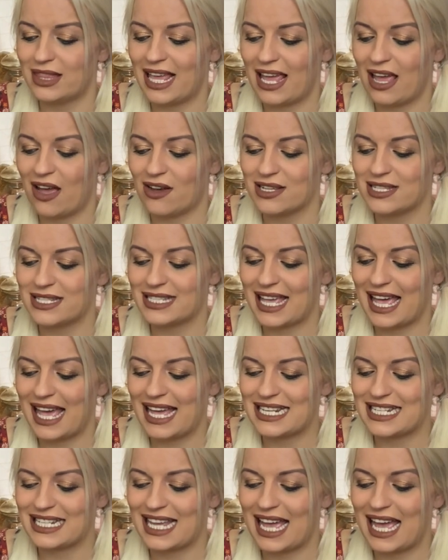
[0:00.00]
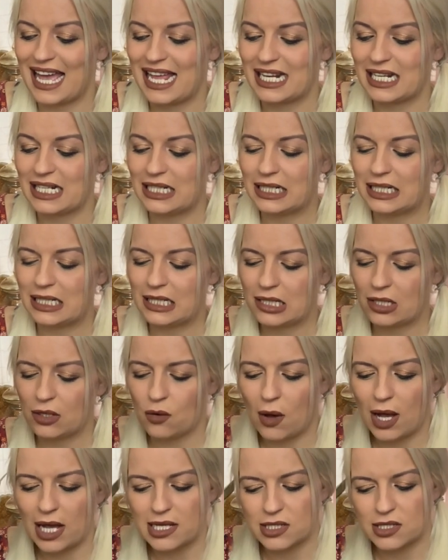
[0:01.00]
they are scared again,
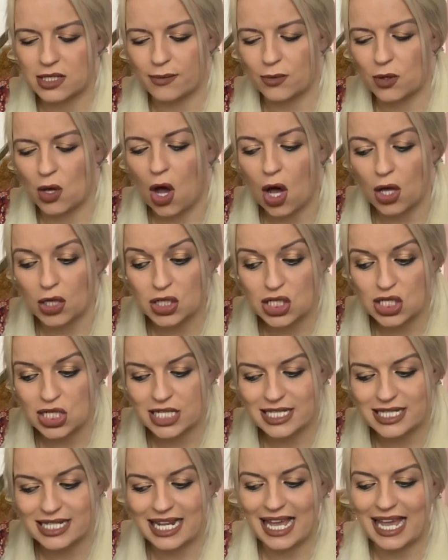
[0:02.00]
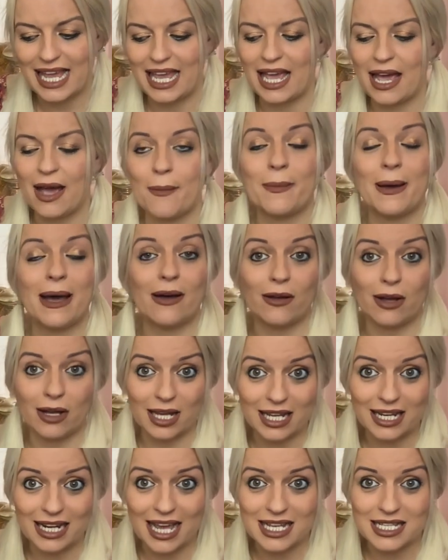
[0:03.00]
quite subconsciously,
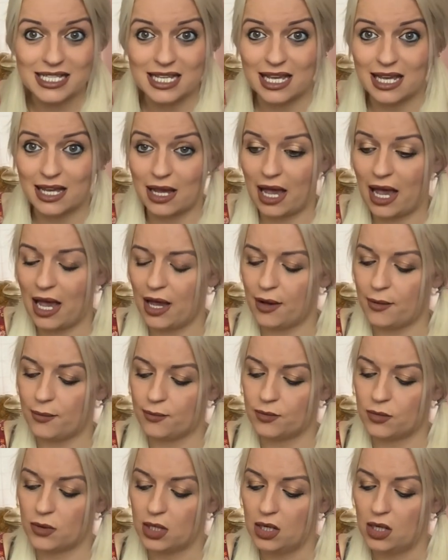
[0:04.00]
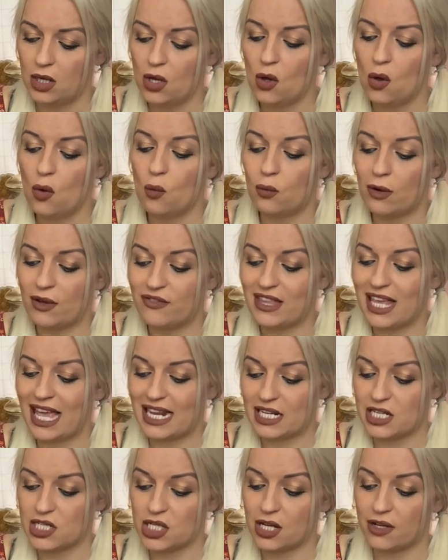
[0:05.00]
about connecting with the
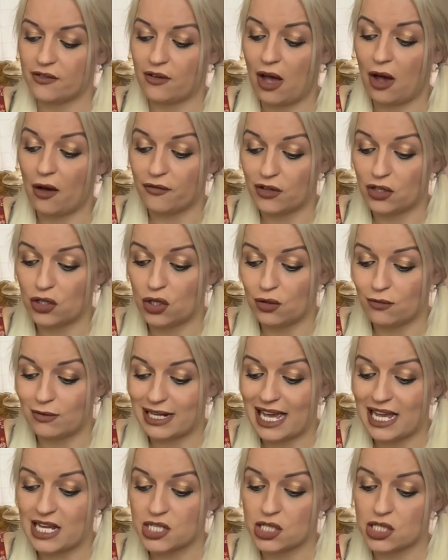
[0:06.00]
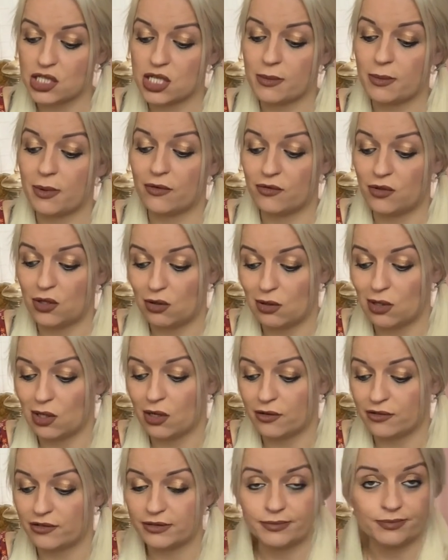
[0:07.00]
energy of a new relationship, of new
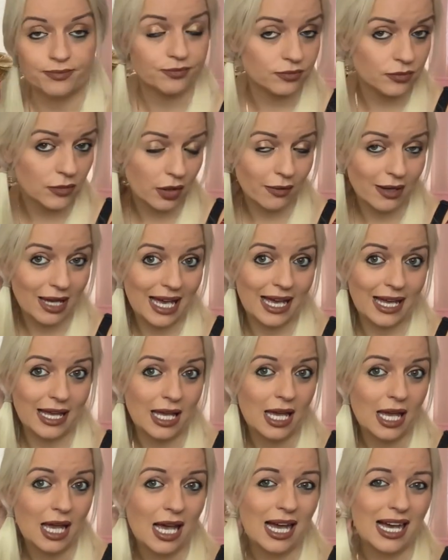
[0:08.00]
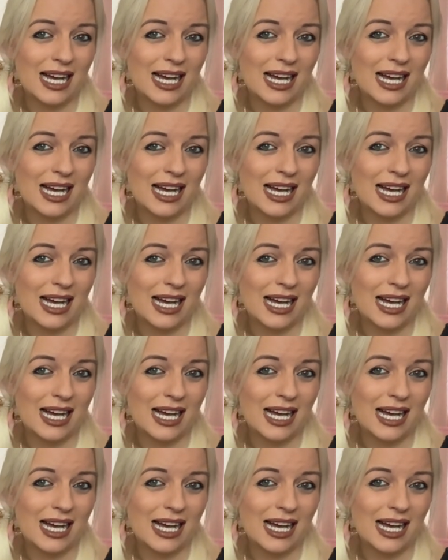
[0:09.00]
love. Okay,